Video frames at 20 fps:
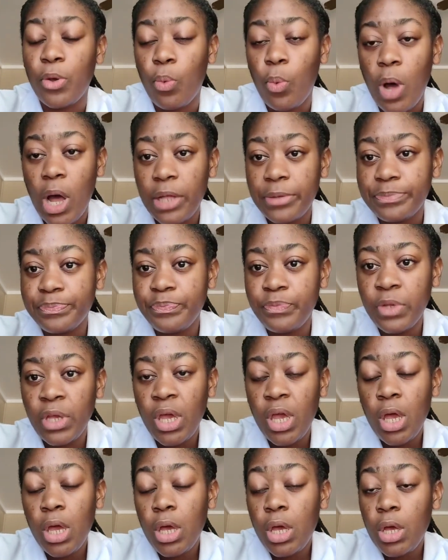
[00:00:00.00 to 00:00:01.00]
One,
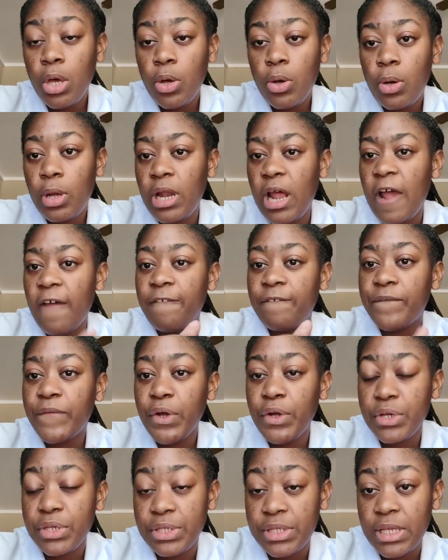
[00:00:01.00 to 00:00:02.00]
when I
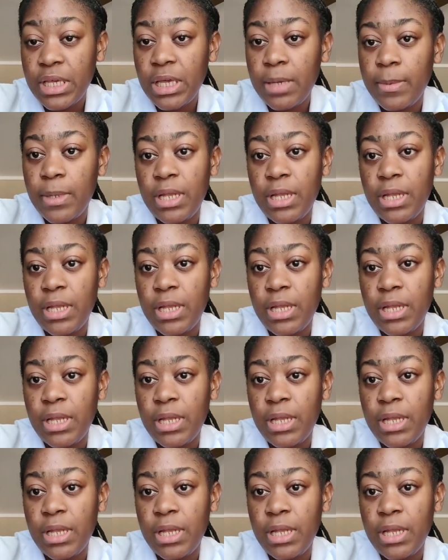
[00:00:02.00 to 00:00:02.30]
first came